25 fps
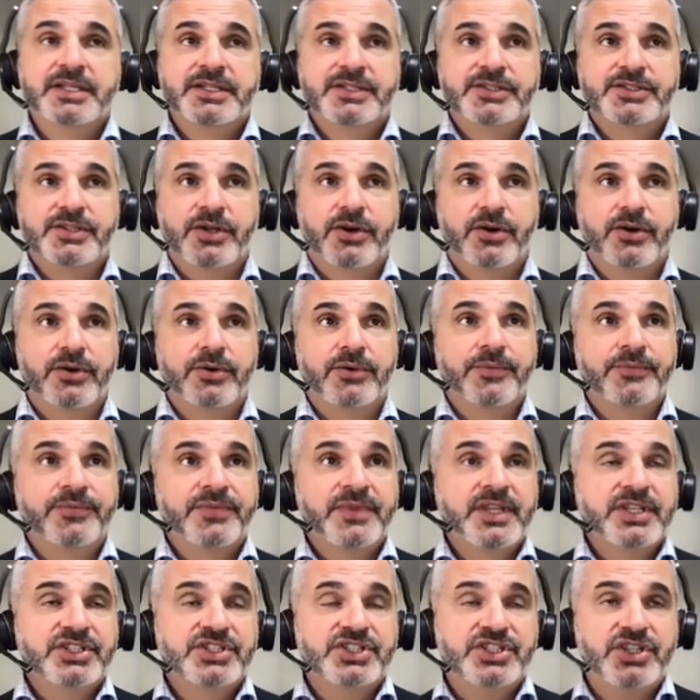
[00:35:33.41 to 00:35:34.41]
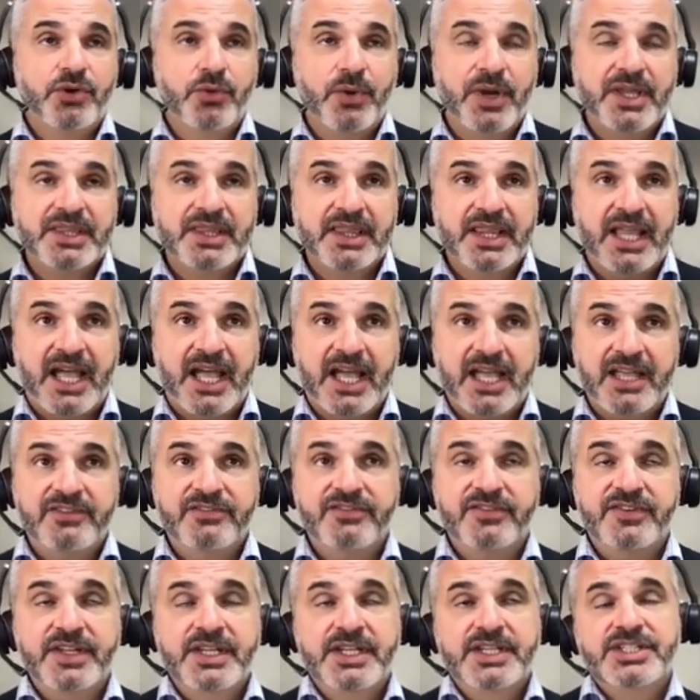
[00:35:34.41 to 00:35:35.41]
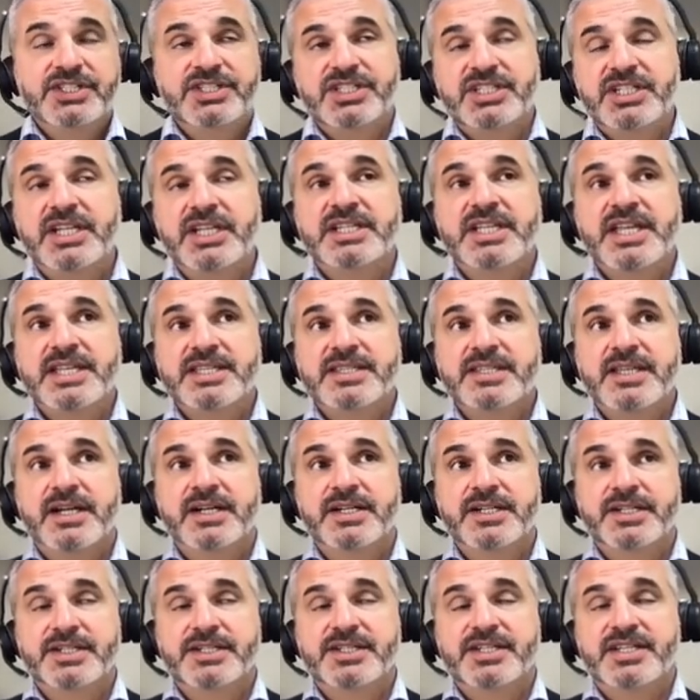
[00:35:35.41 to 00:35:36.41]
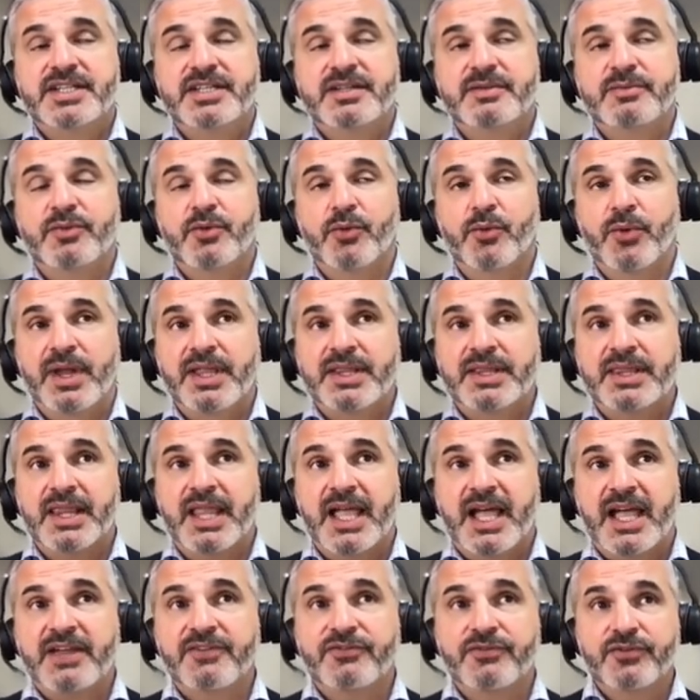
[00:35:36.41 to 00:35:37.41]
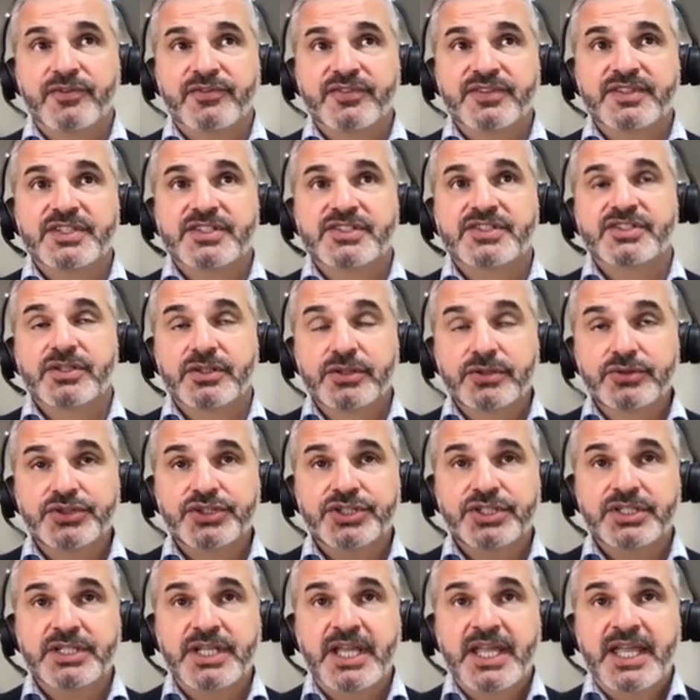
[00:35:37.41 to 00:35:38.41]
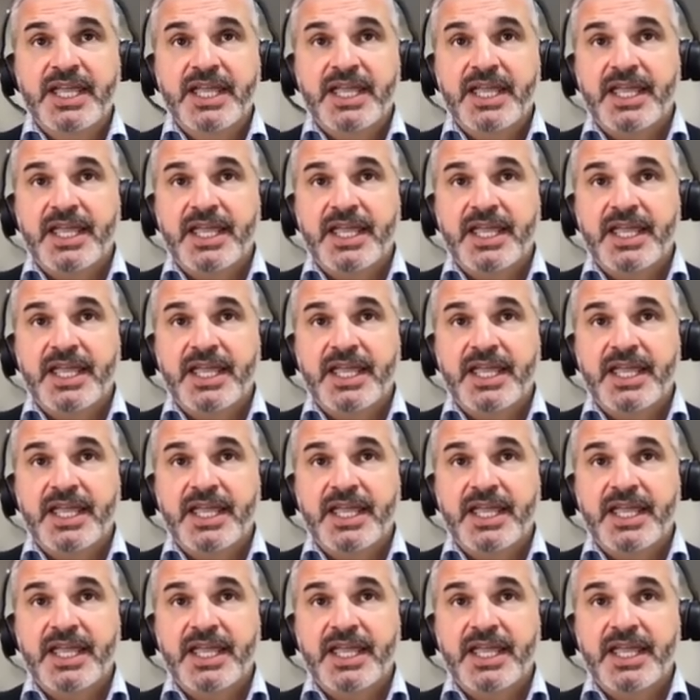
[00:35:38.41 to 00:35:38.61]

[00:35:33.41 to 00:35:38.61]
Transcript: So she went live, she and his, her team went live with the solution,